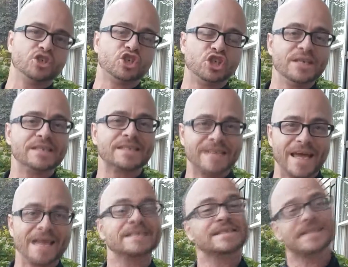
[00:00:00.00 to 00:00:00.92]

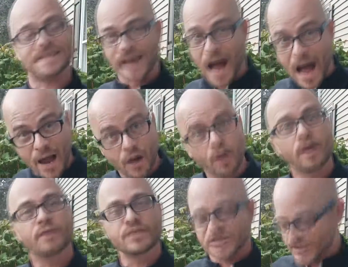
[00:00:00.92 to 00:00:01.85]
cheesesteak style
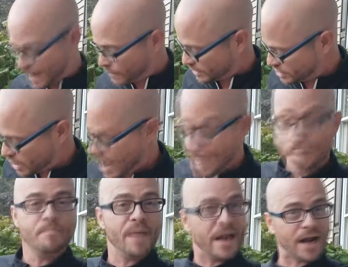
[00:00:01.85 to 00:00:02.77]
of a sandwich,
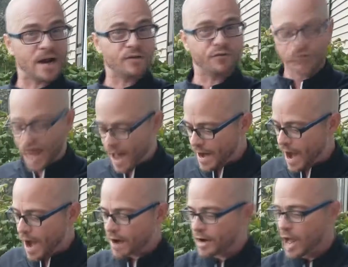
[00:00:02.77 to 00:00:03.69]
made on a flat
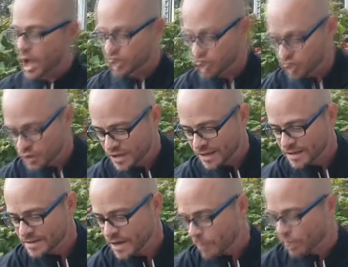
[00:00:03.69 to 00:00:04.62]
iron, using
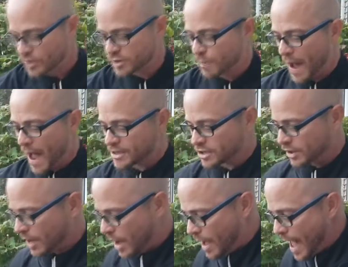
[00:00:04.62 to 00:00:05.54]
the double
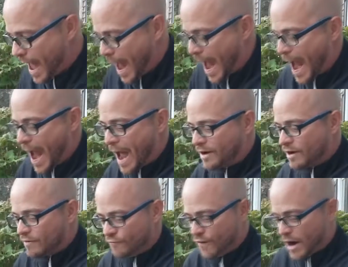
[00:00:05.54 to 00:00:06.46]
spatula,
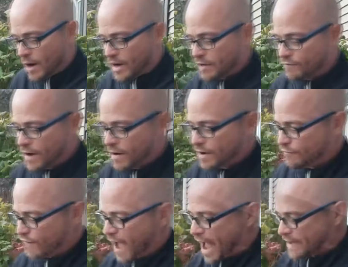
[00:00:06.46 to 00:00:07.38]
and very, very
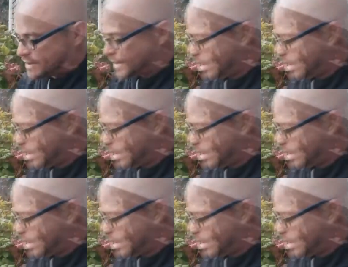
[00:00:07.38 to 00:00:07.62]
fast.